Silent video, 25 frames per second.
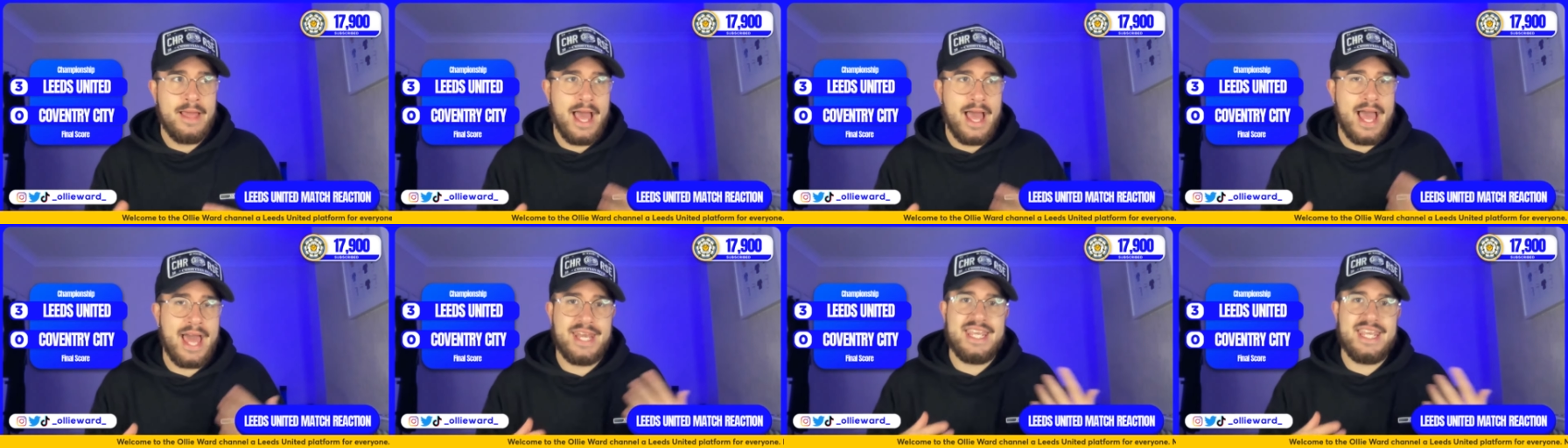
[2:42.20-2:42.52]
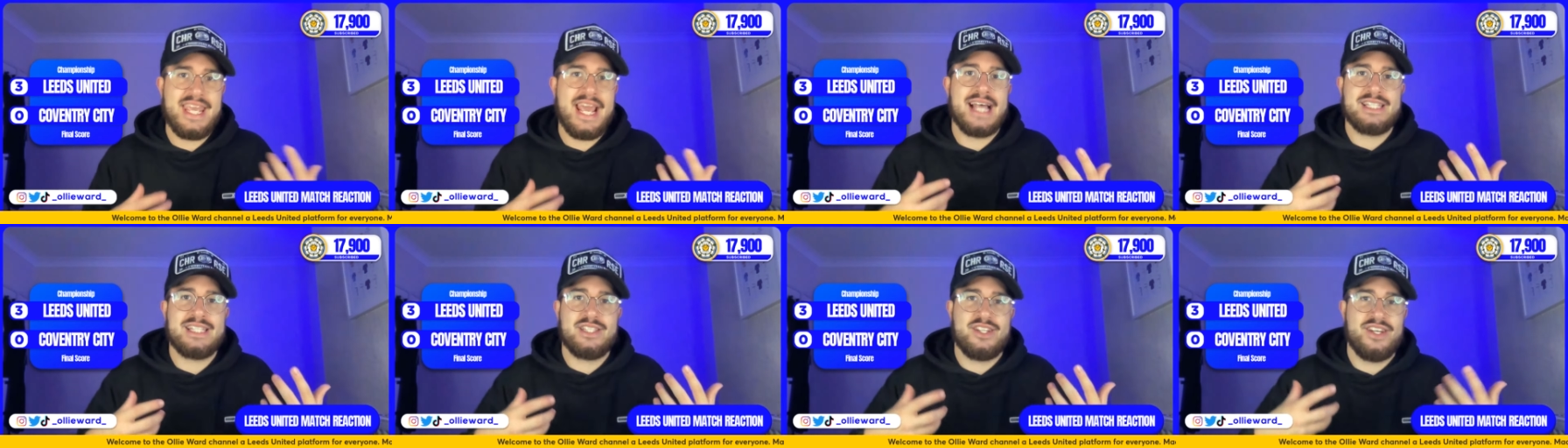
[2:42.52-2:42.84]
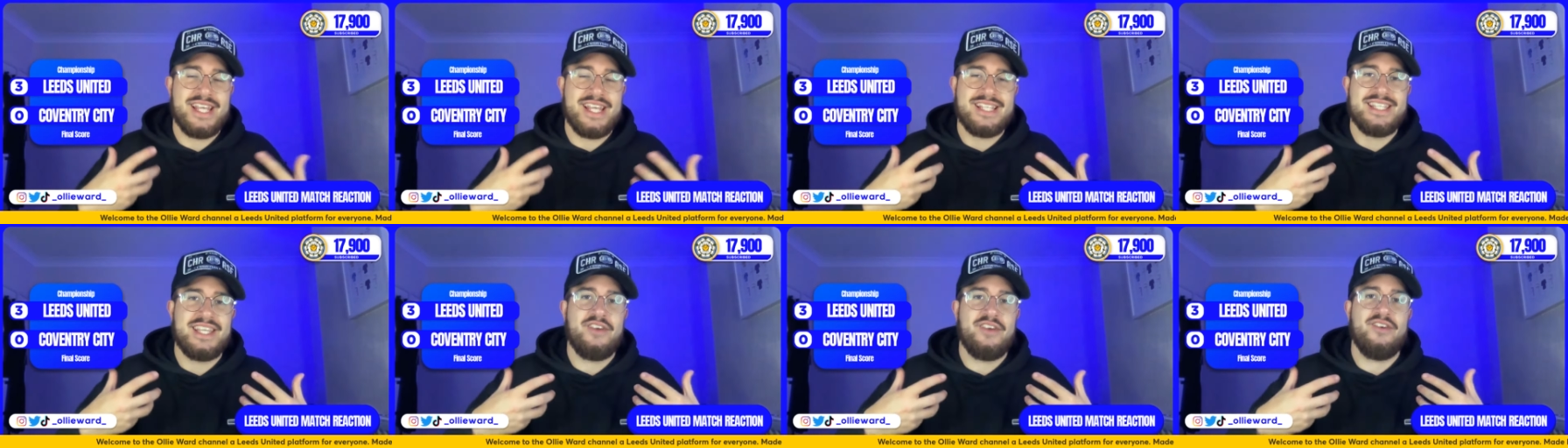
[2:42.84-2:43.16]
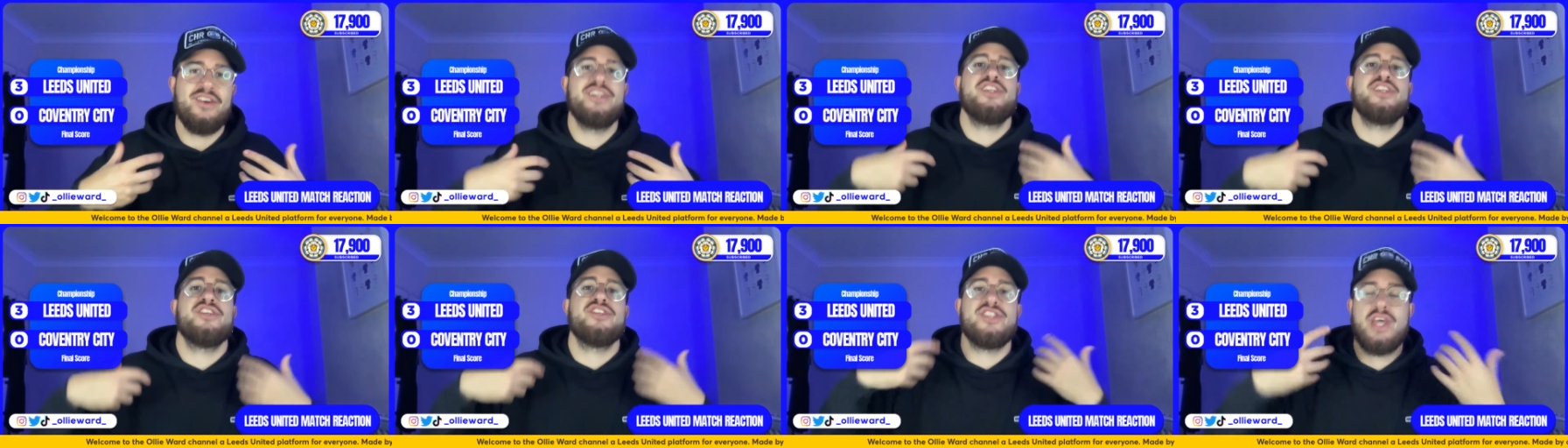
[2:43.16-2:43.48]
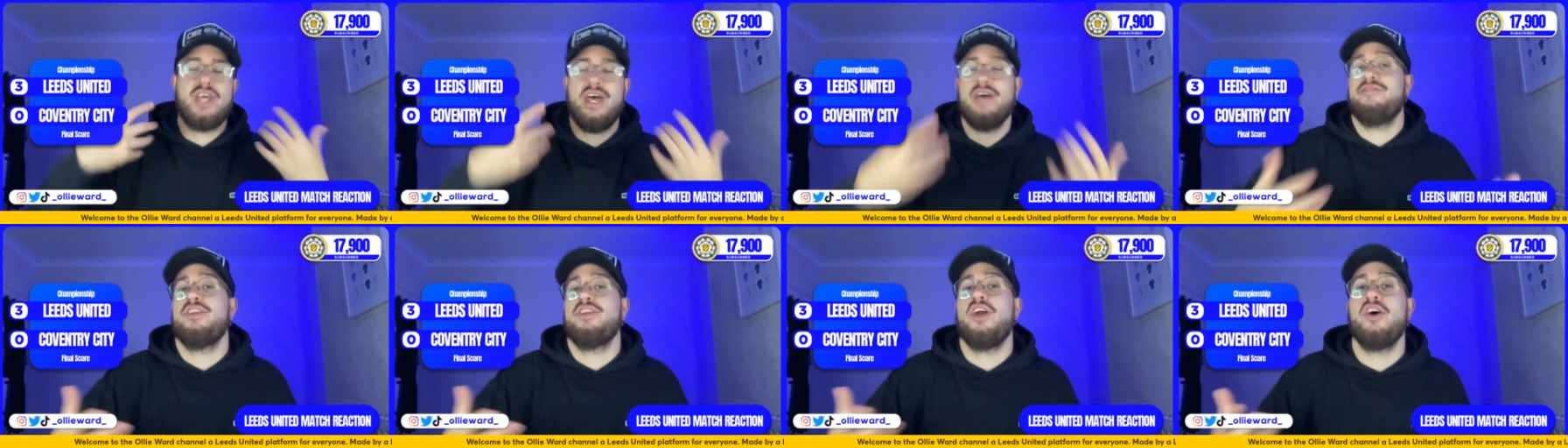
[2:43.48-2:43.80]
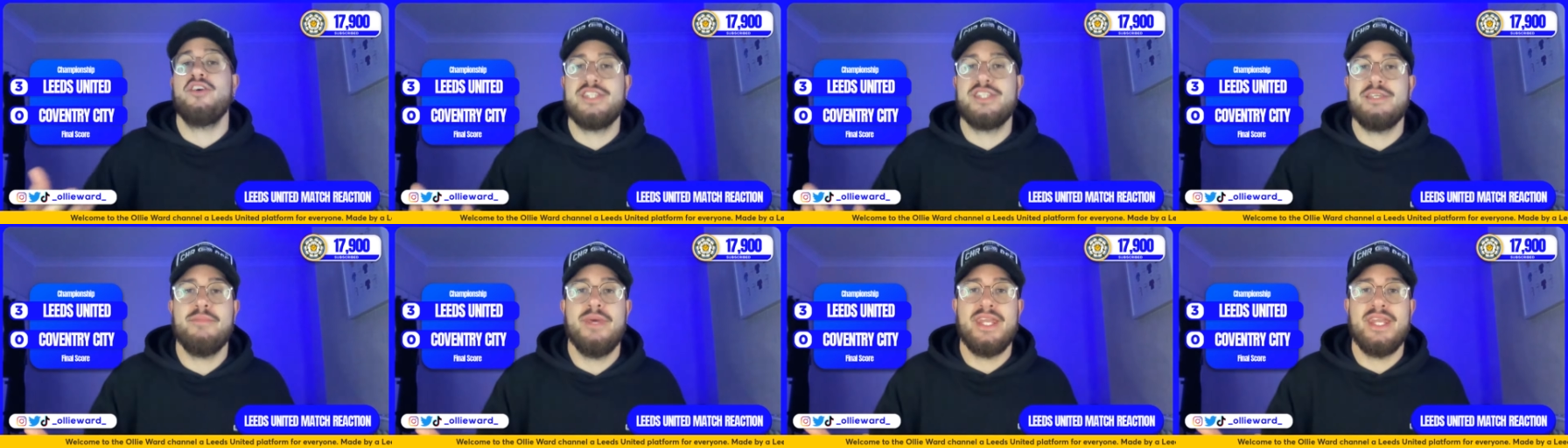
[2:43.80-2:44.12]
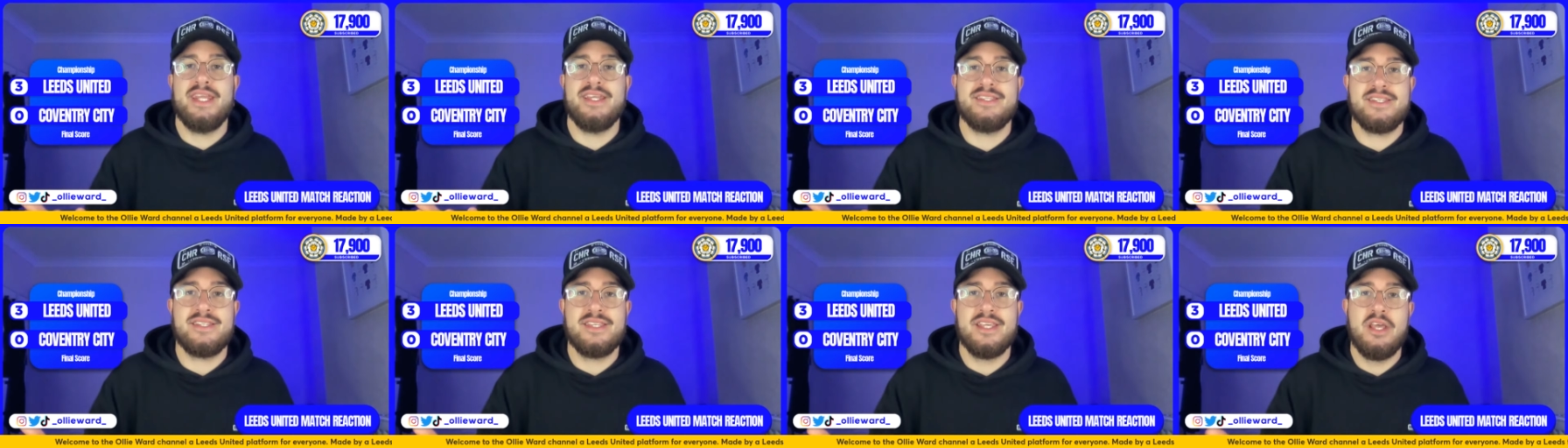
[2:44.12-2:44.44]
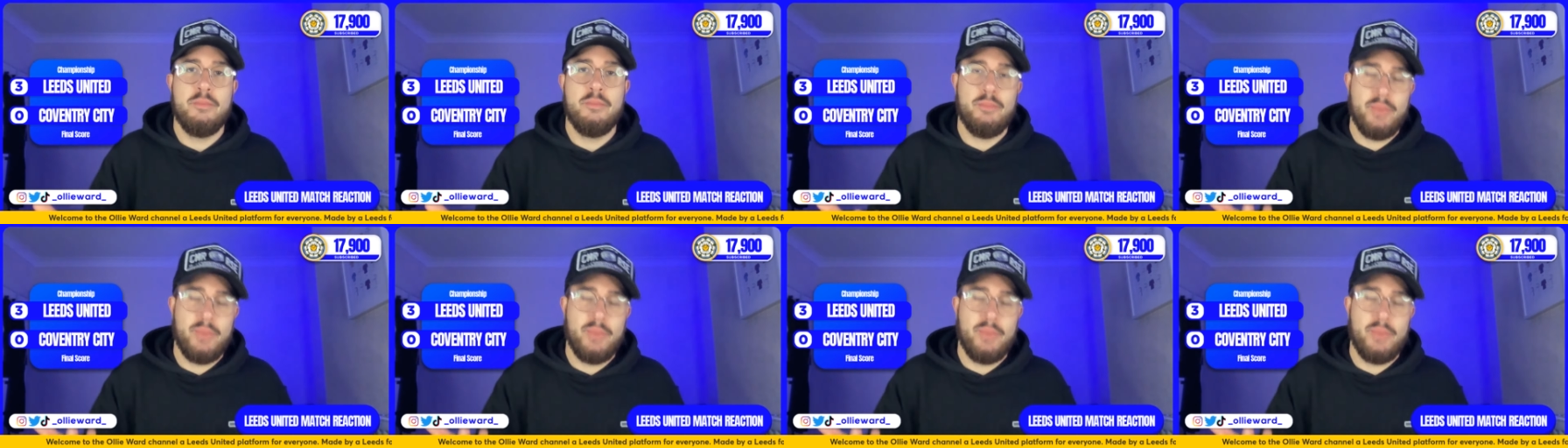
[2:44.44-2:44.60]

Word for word: and he hasn't necessarily deserved 90 minutes,